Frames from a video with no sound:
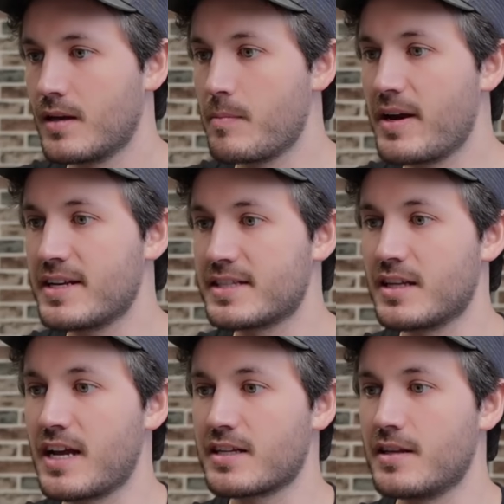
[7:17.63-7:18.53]
I might
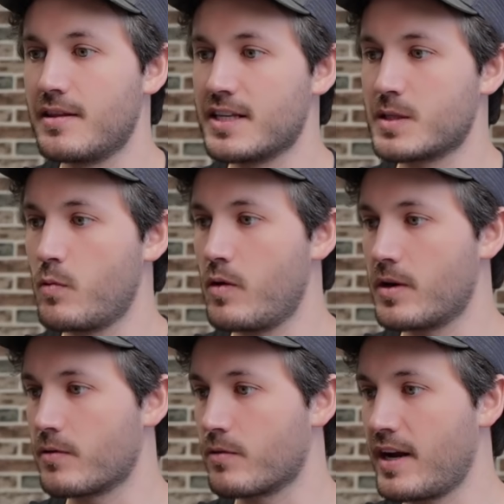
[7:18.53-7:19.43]
select this
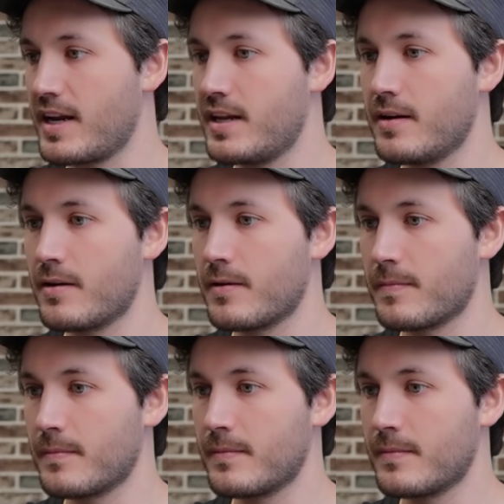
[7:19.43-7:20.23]
one right here.